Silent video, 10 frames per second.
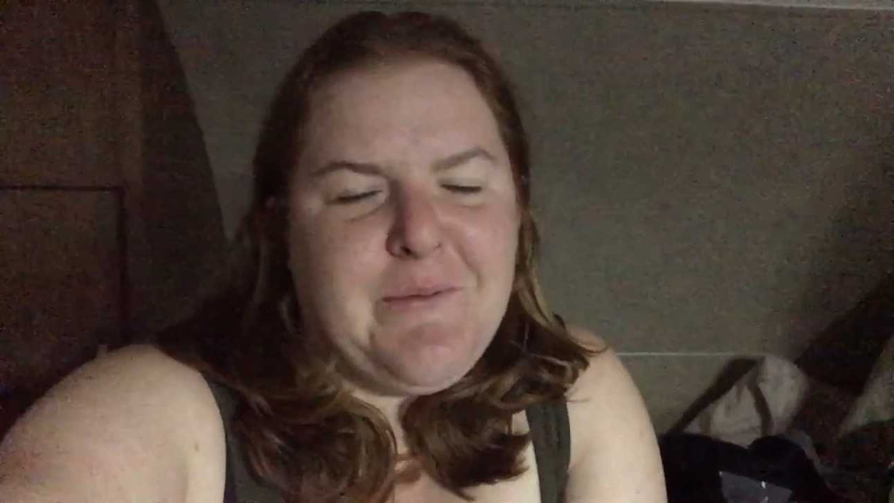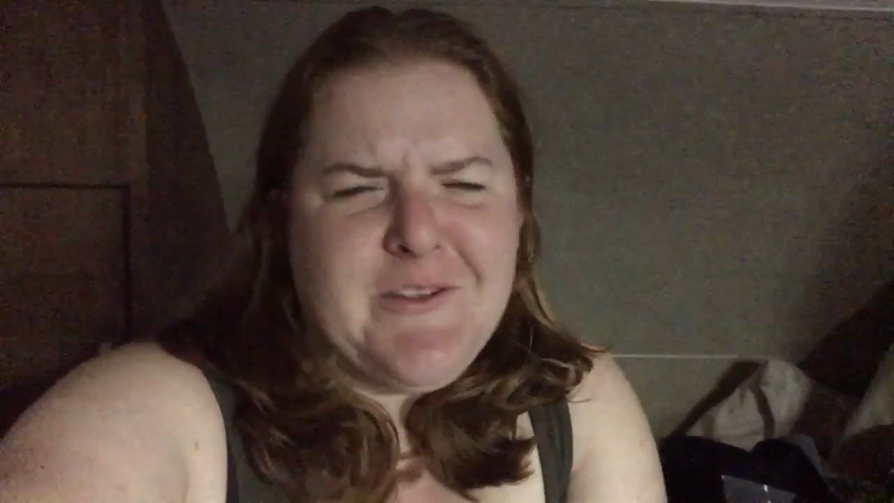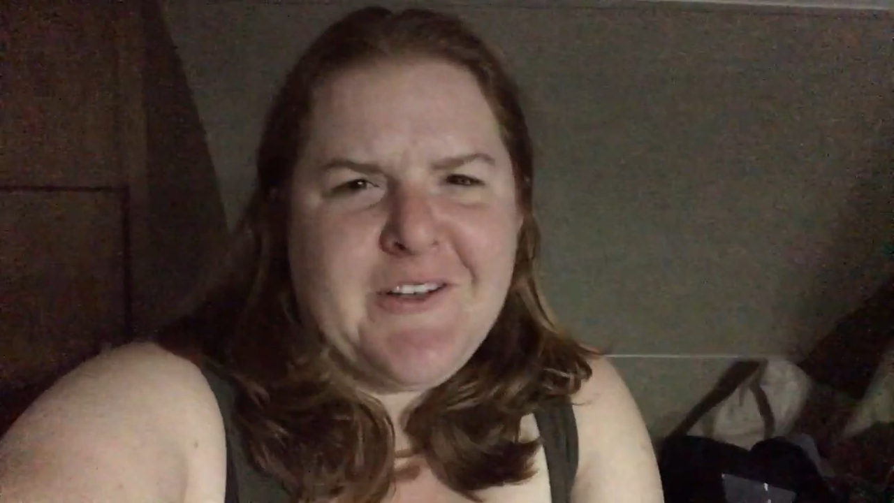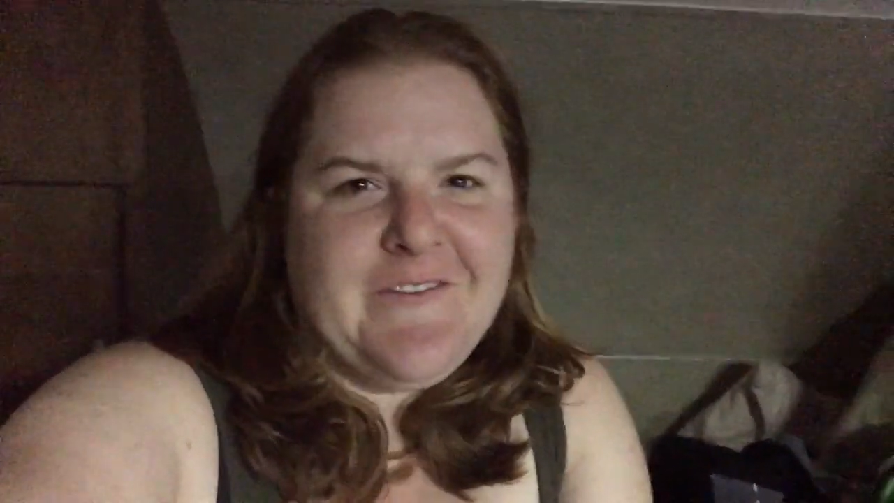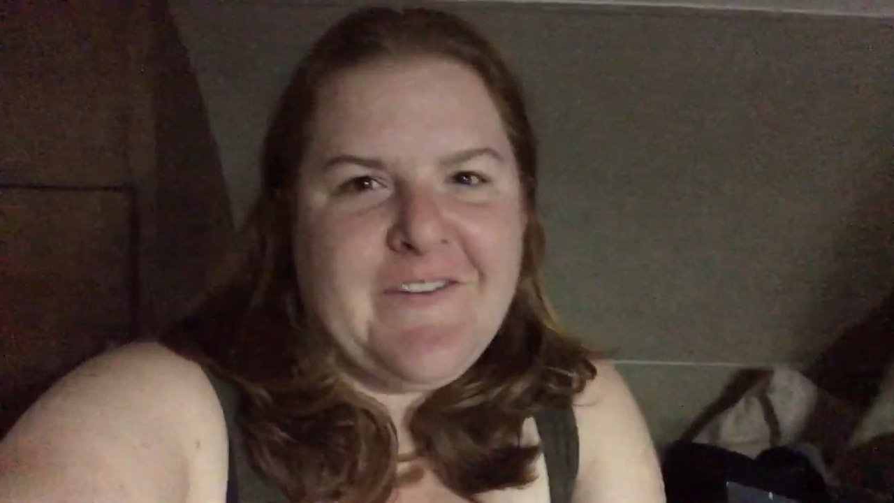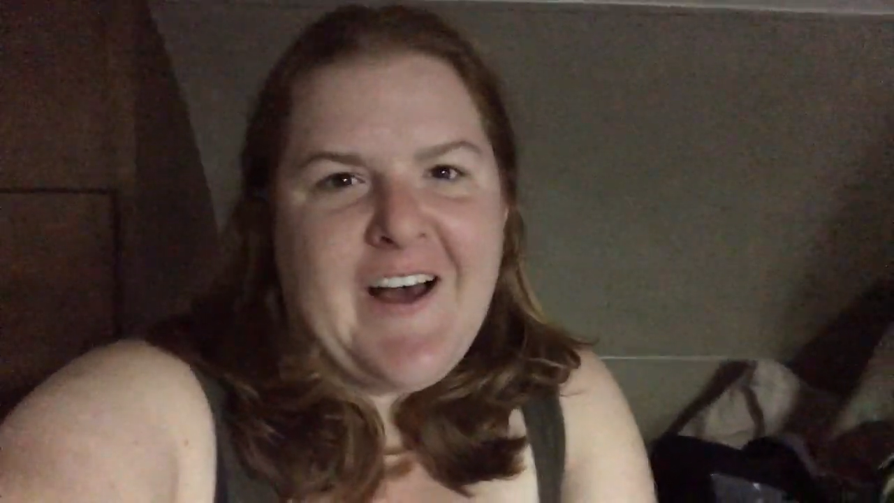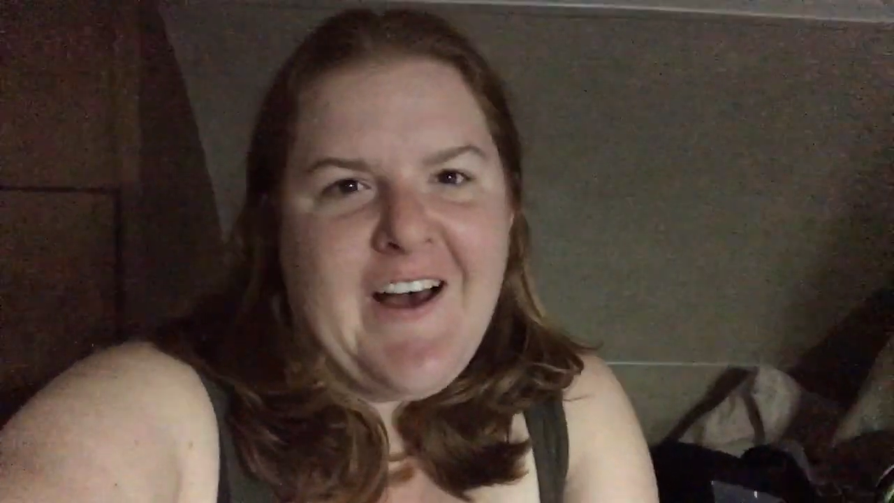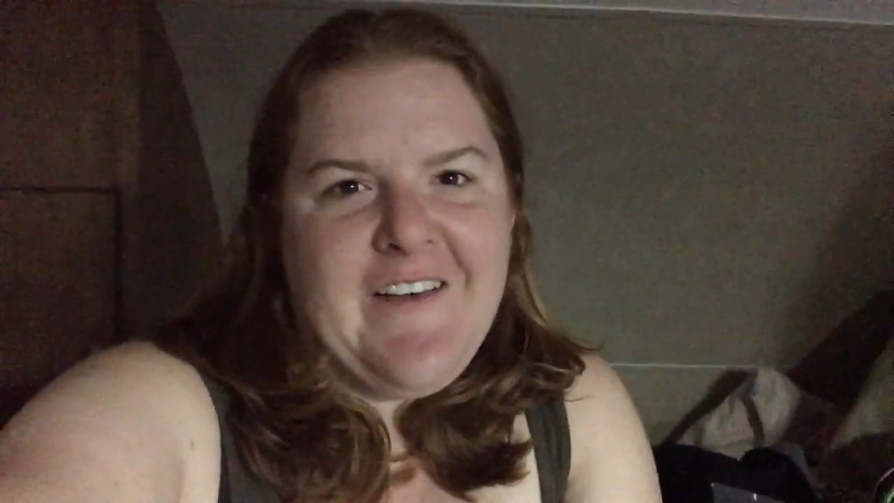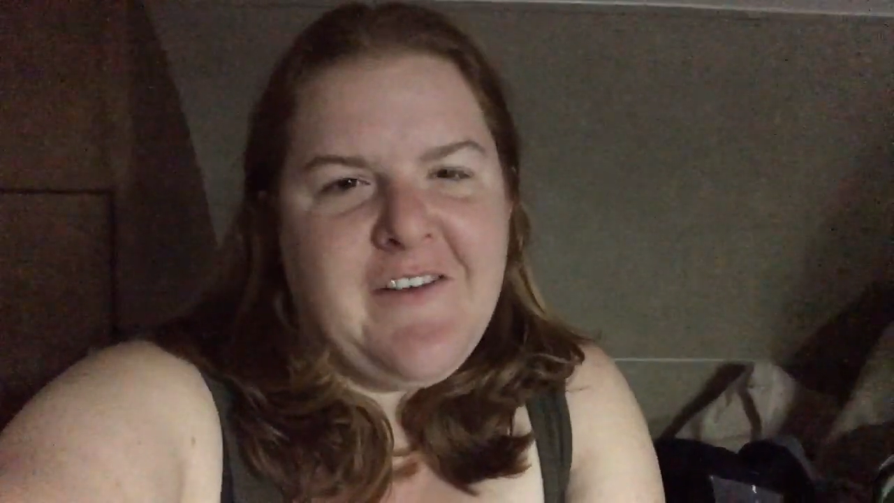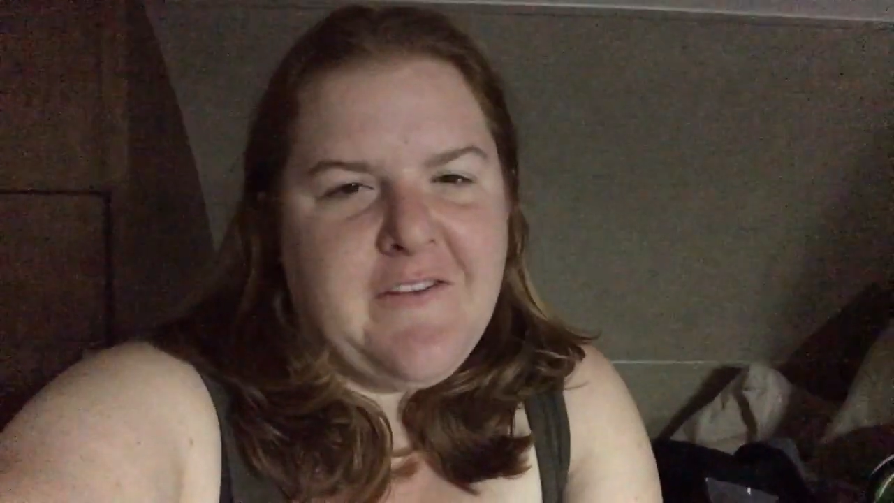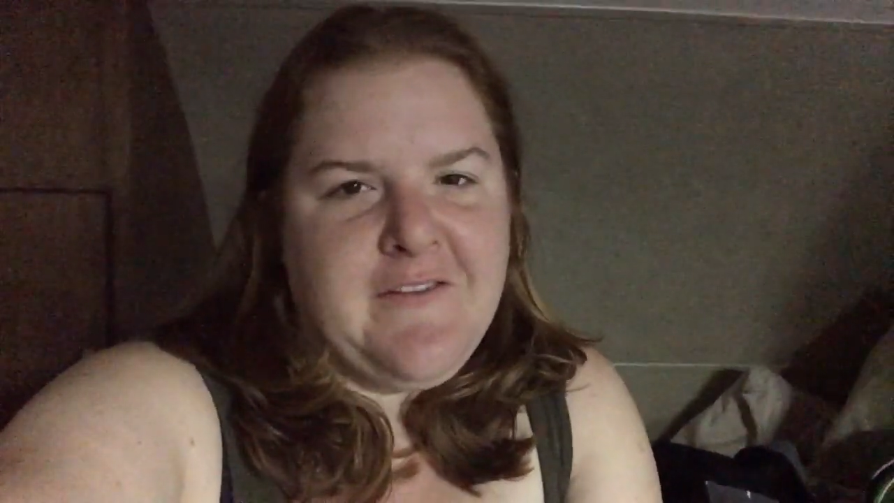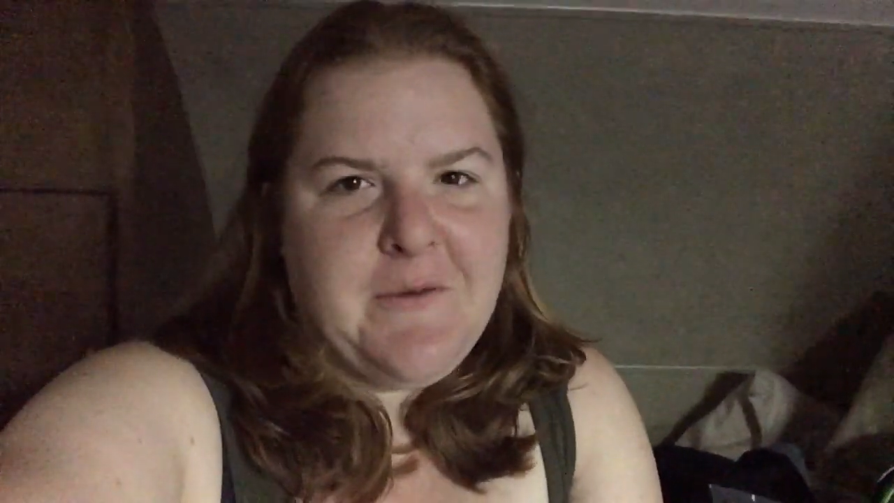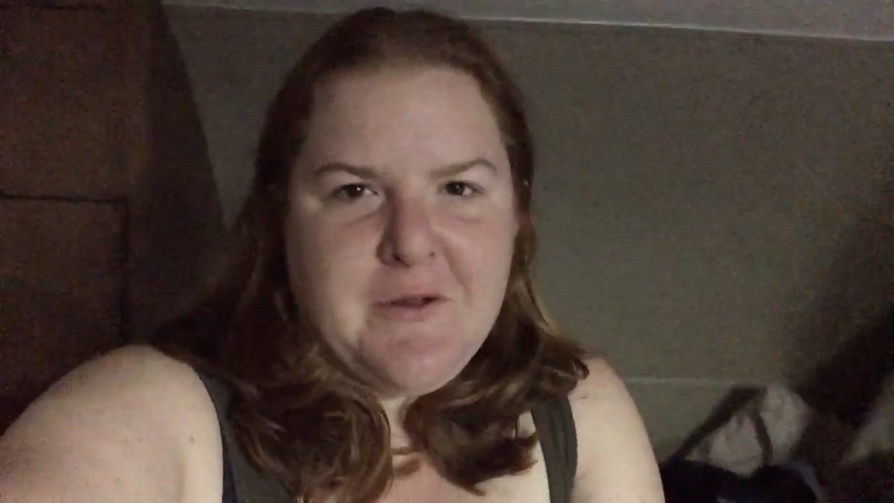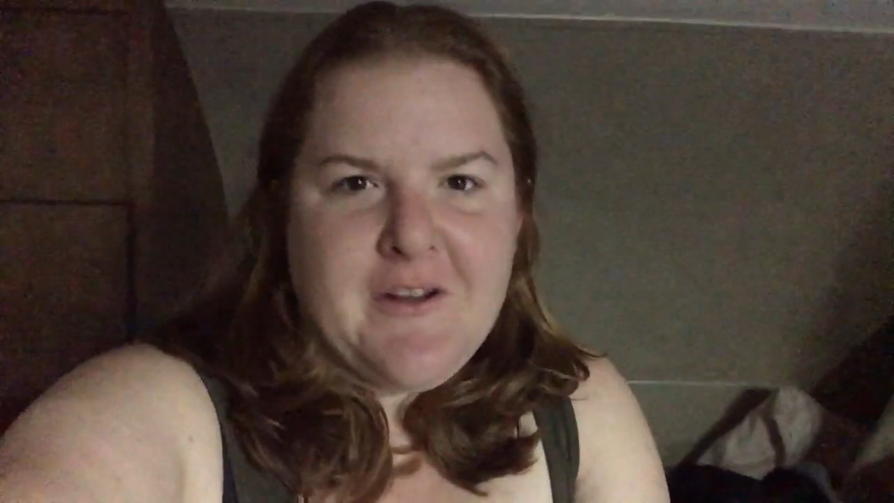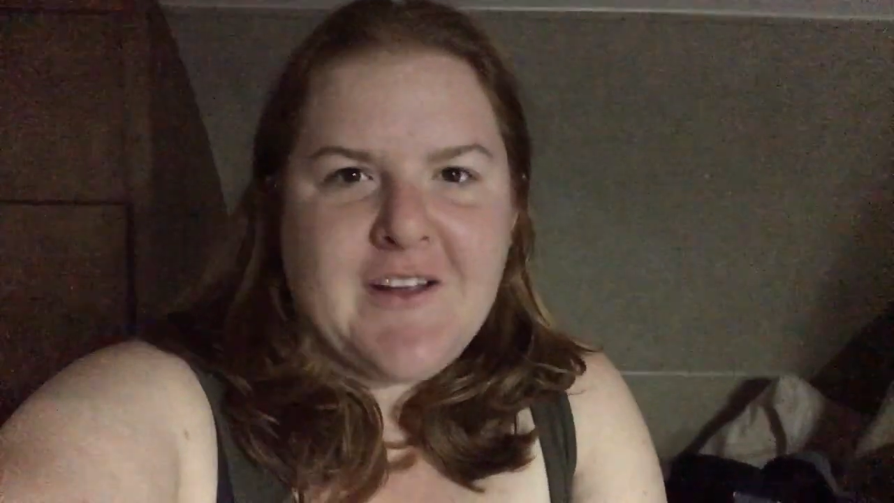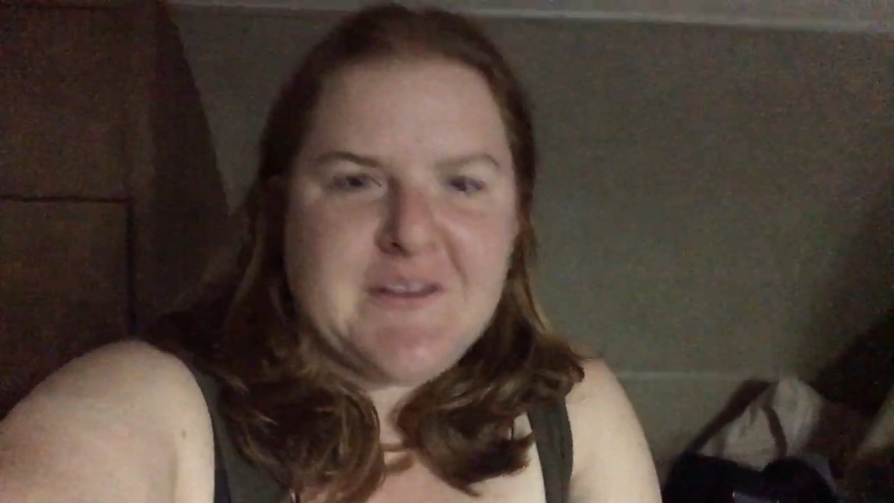episode 5 of Then We Cross